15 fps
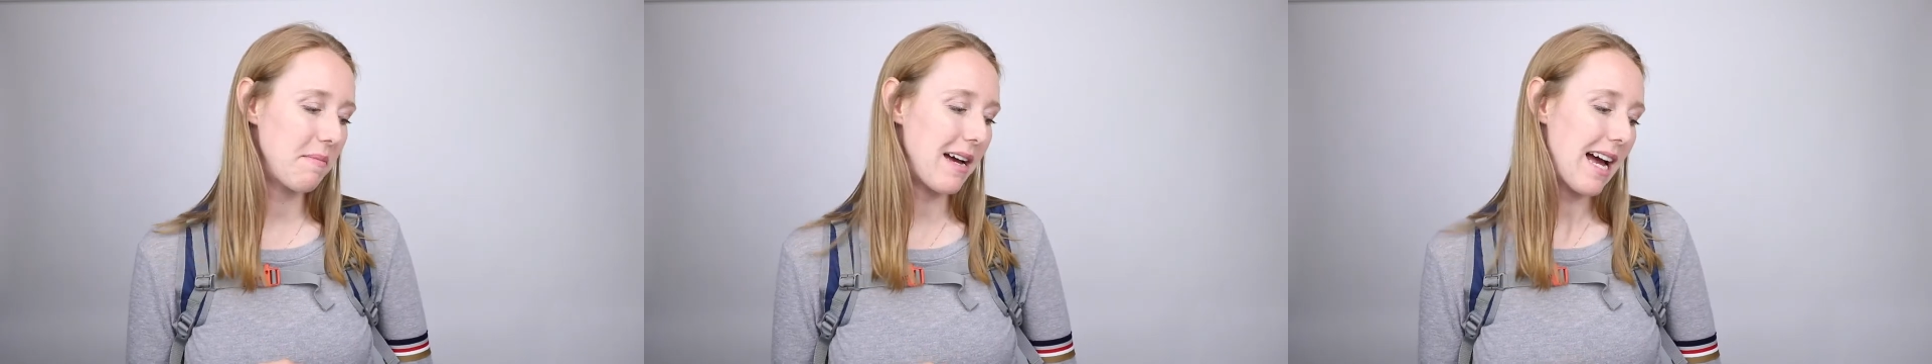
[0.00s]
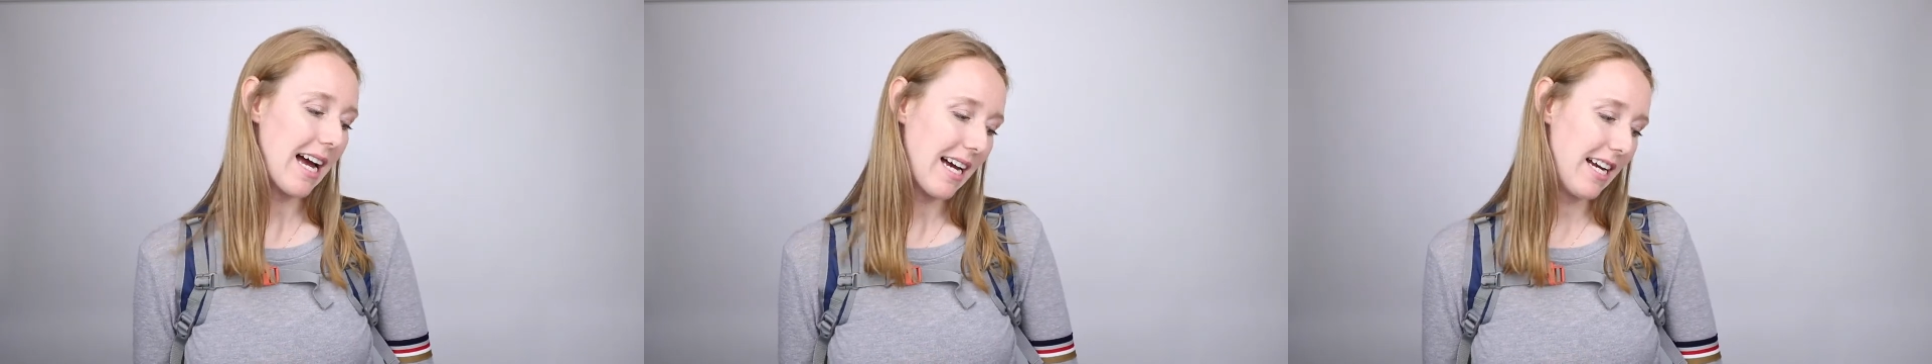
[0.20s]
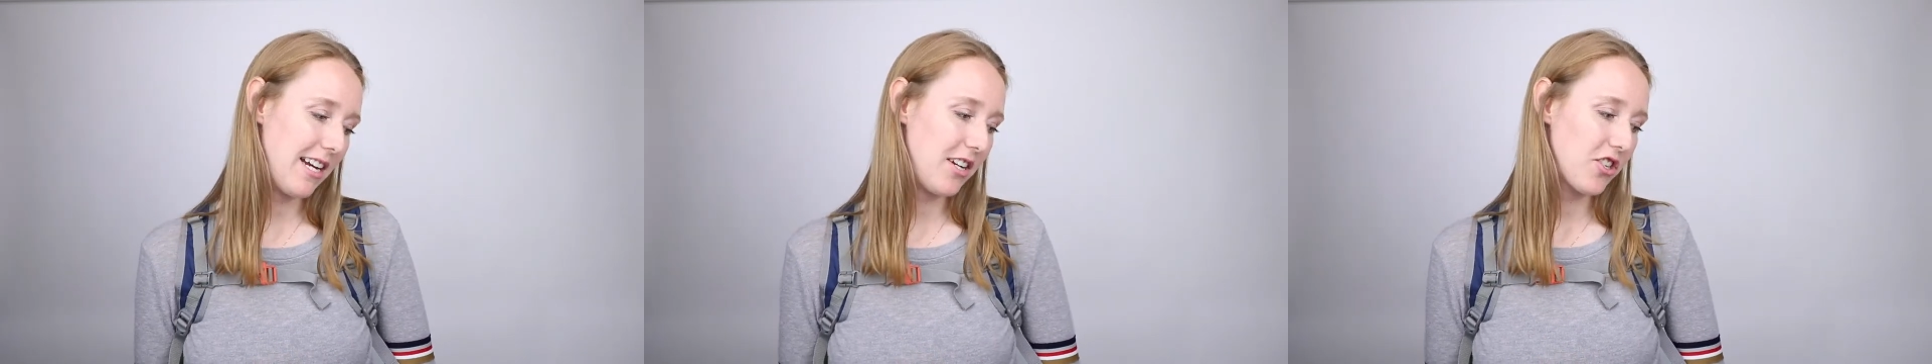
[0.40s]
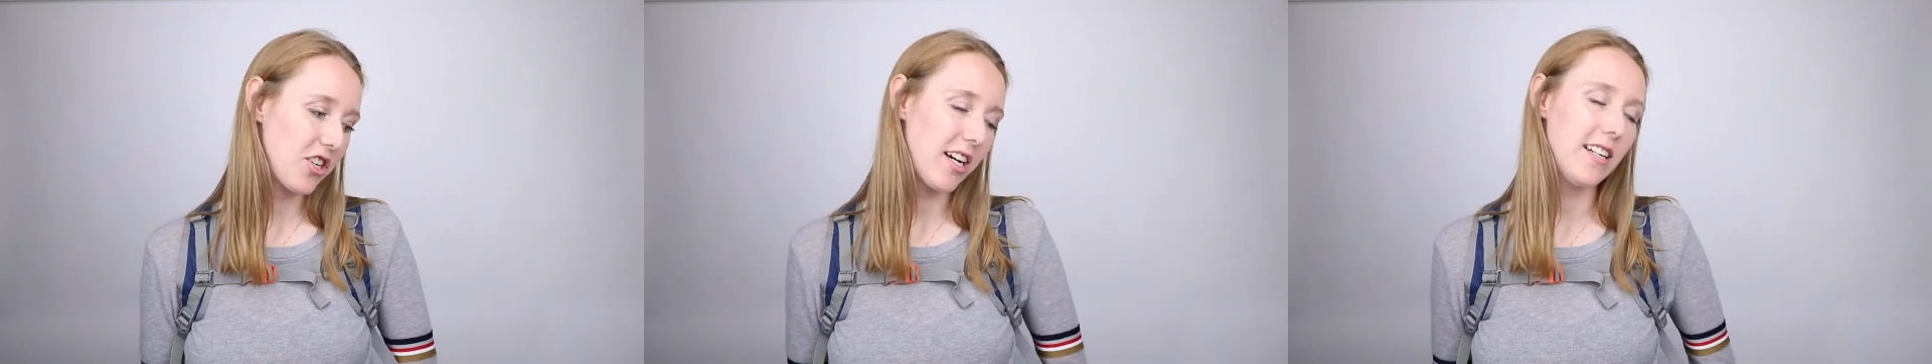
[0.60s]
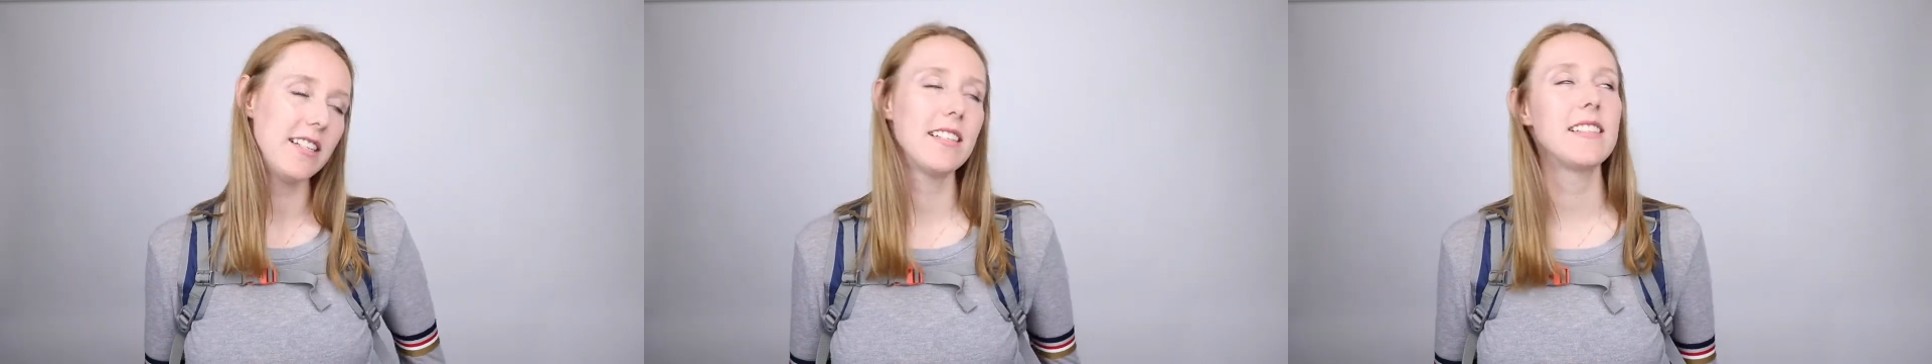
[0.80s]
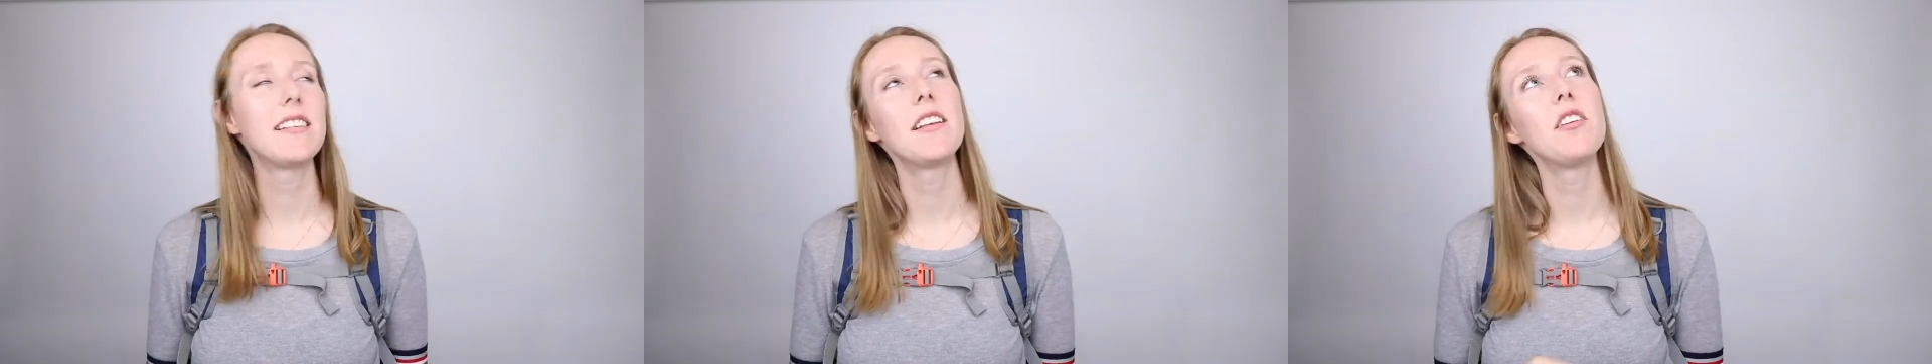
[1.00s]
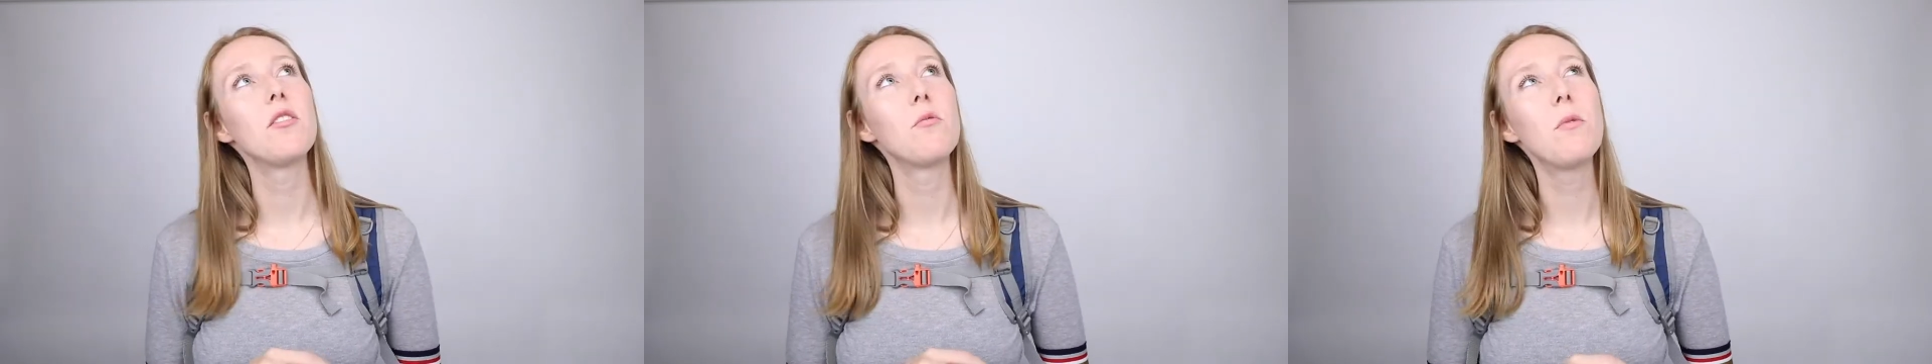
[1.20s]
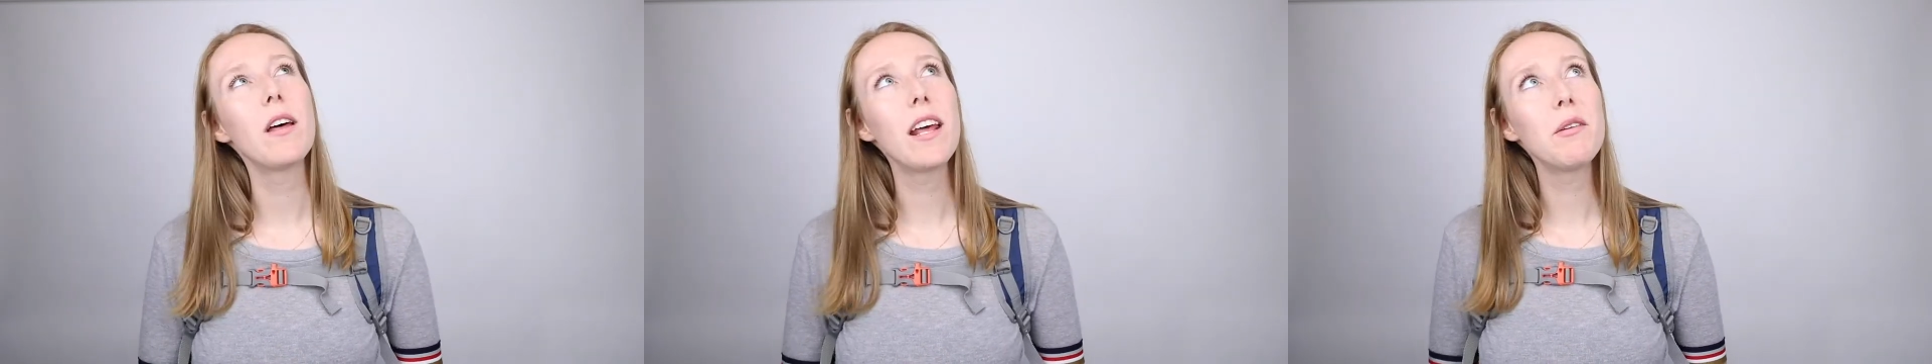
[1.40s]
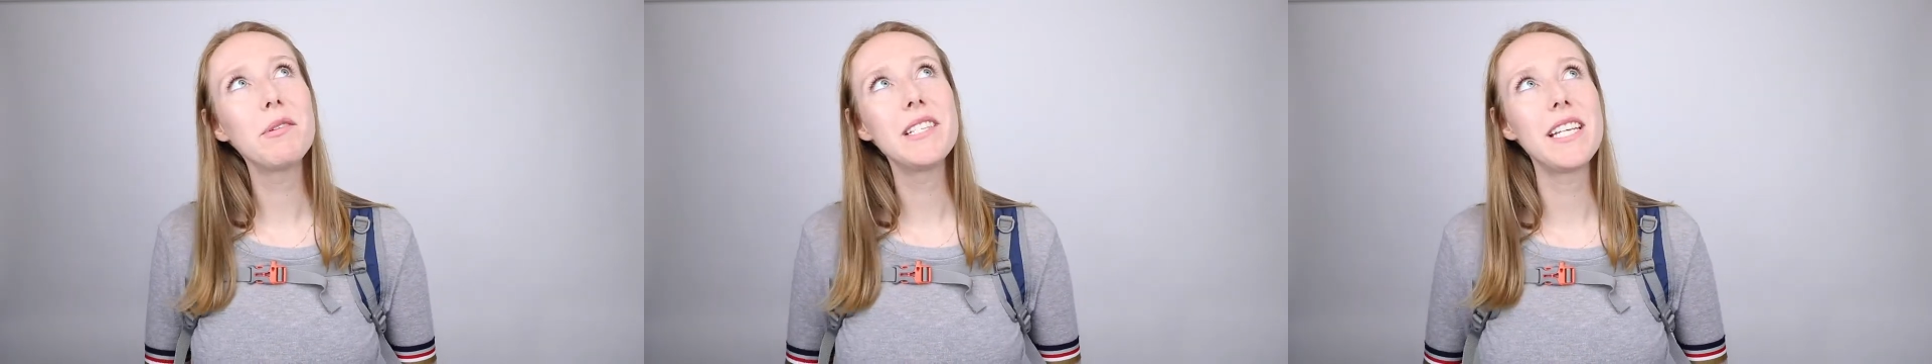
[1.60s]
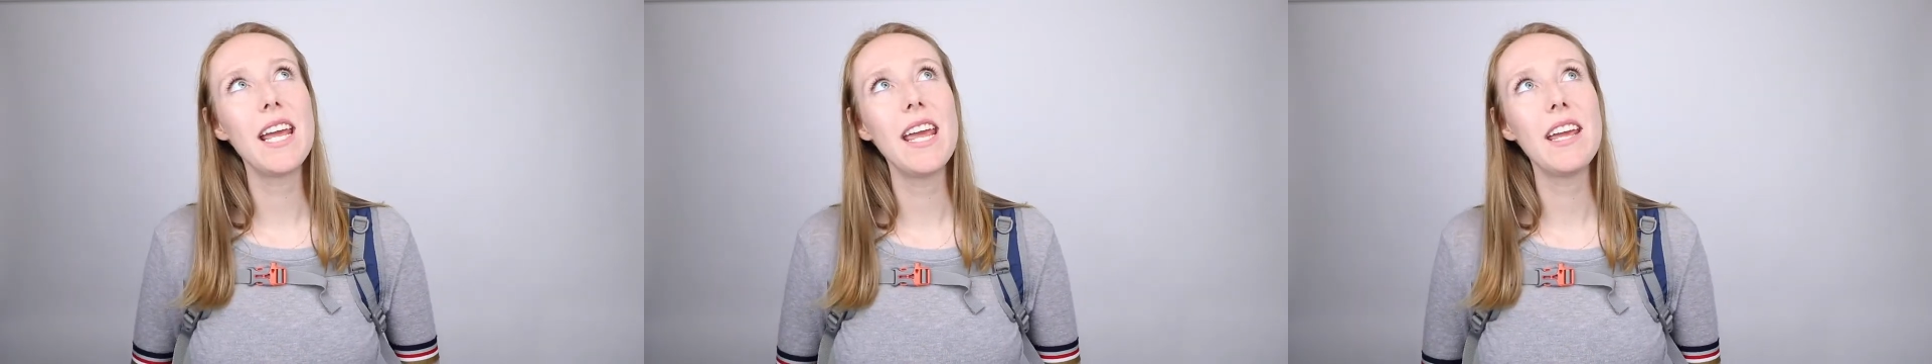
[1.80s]
I tried to consider what I
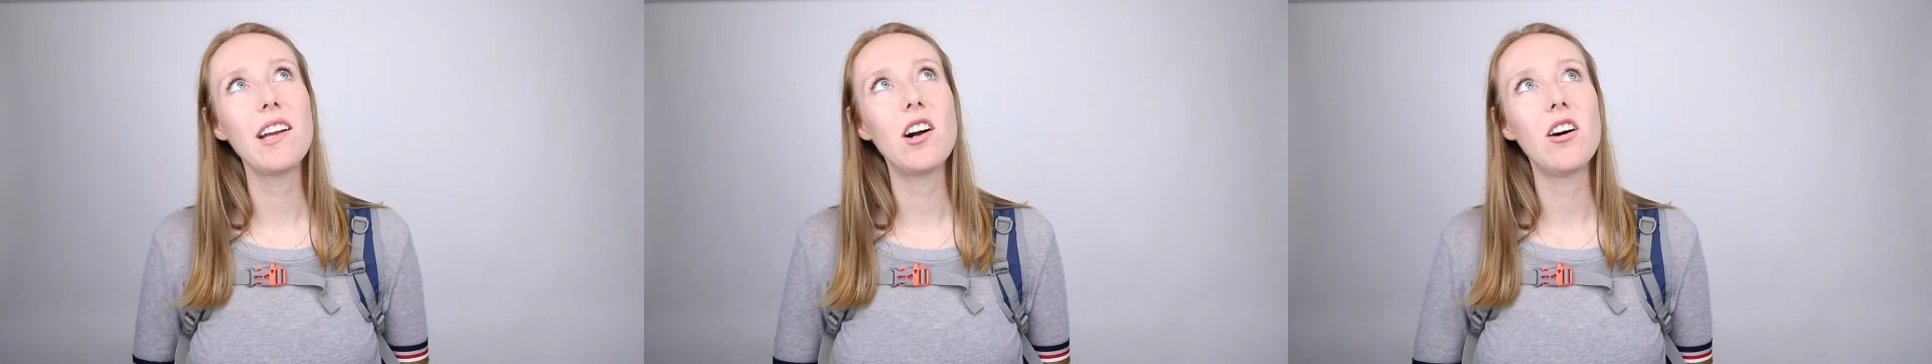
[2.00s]
would take